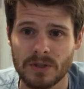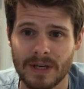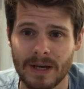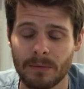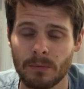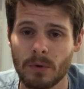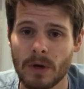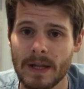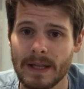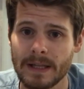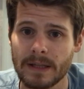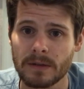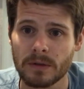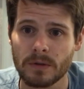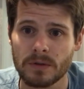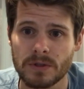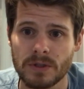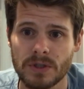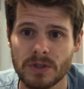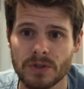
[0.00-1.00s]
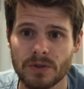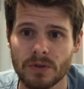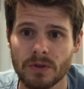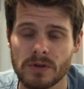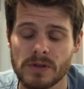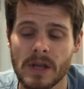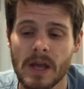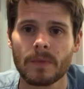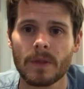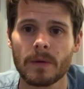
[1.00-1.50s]
I'm really clutching at
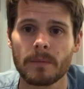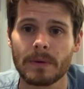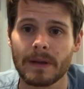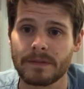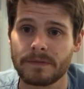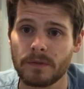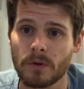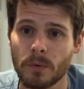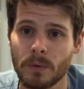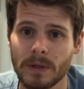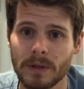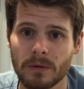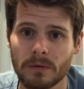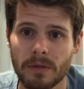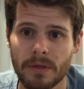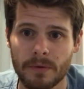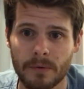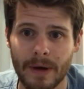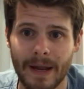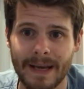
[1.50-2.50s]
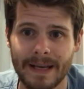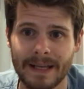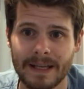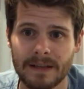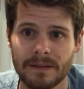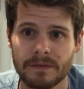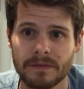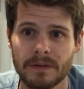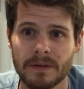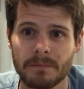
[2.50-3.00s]
straws, but I thought we looked
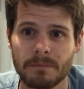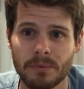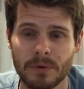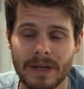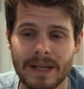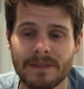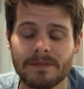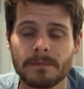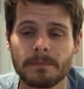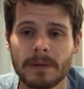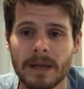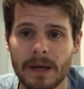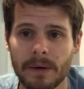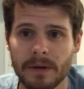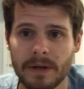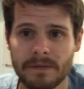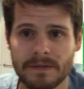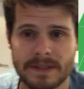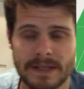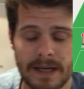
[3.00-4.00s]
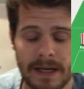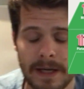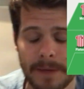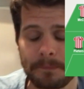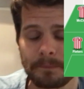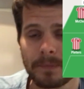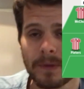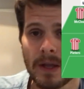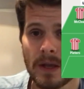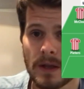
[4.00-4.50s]
threatening for a brief period of
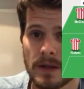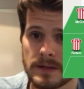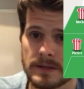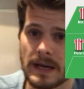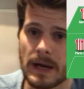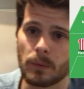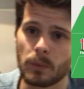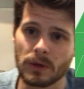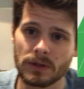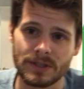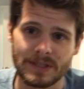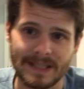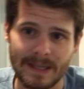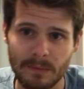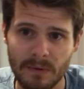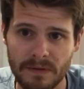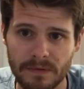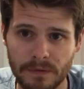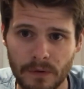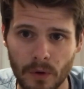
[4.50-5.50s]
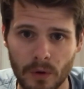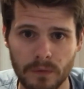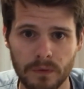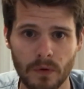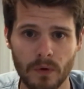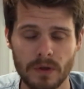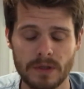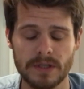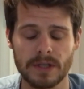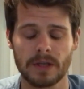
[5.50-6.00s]
time. So I will stick with
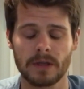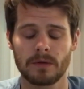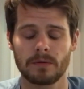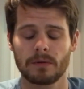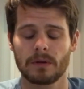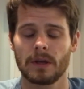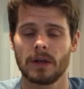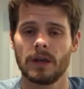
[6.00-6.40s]
4-4-2.